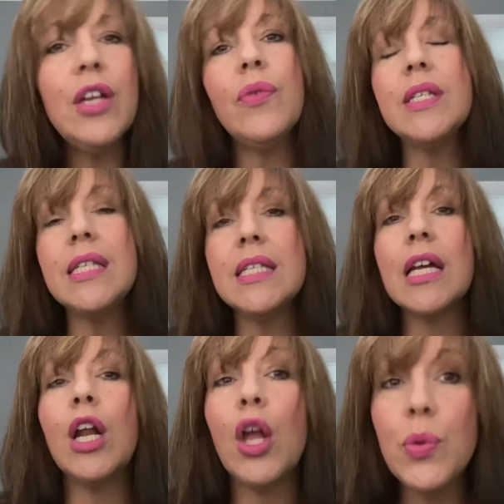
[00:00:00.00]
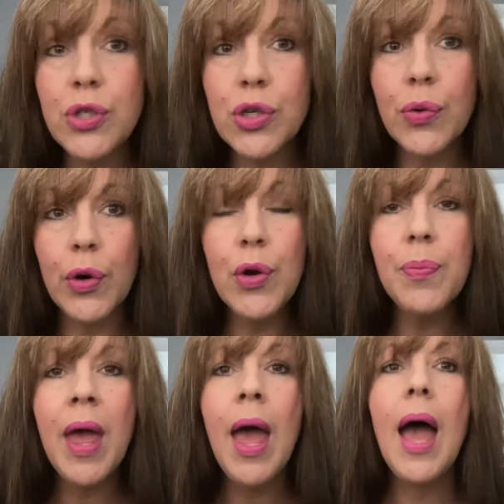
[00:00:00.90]
You know, this is a closed
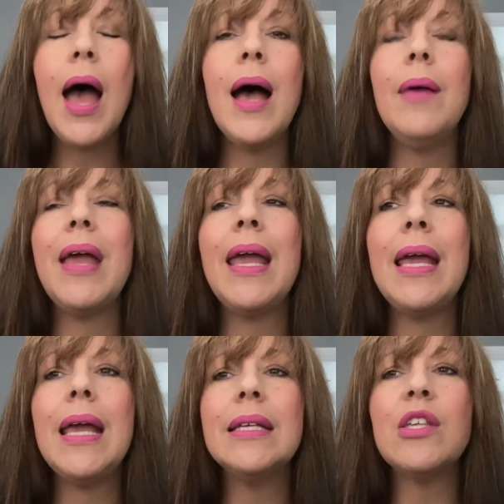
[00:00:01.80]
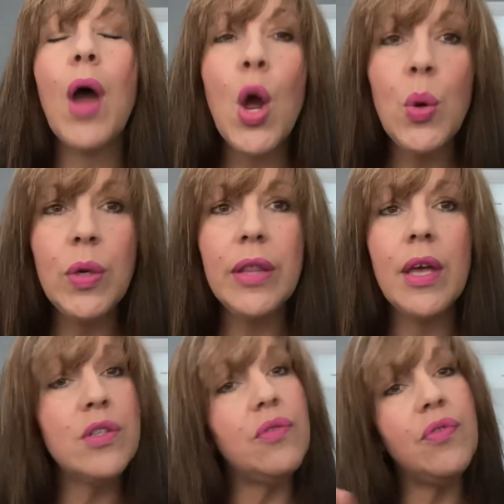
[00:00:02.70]
group um, it, so only
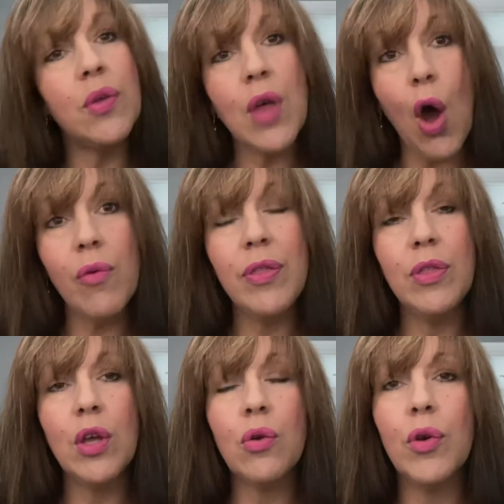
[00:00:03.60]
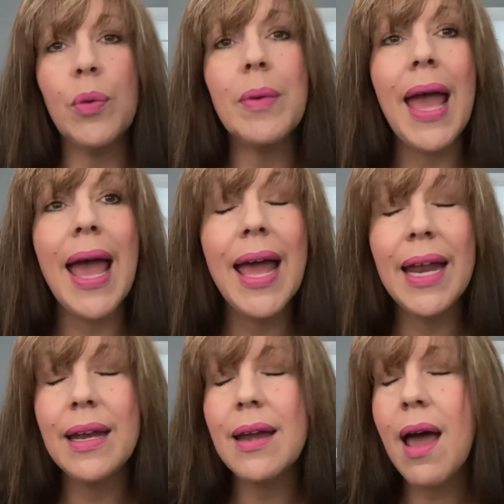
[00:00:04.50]
those of you that are in the group
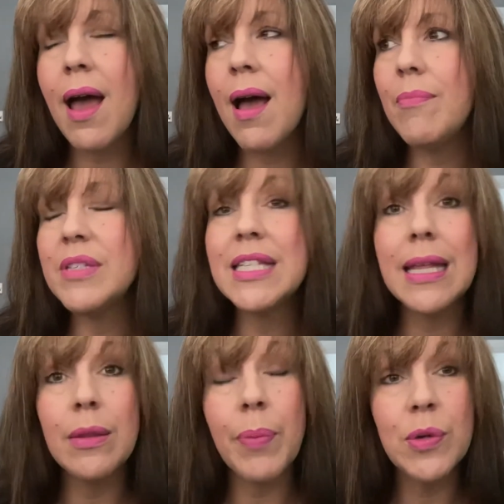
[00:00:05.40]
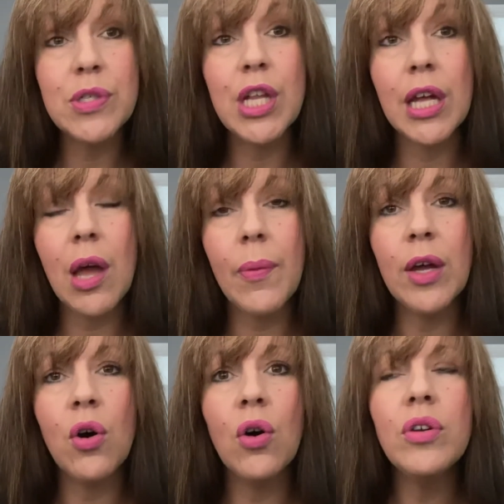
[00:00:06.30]
can um, see the posts that are
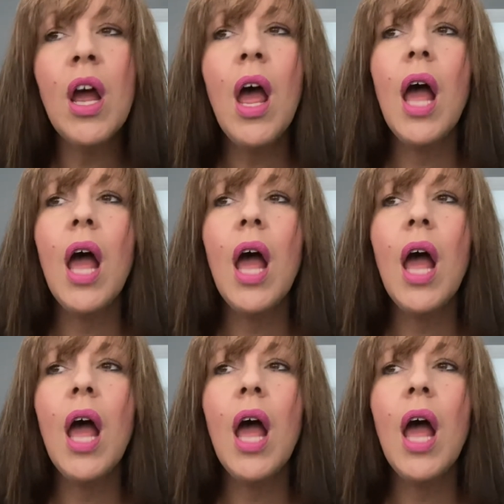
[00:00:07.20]
going on.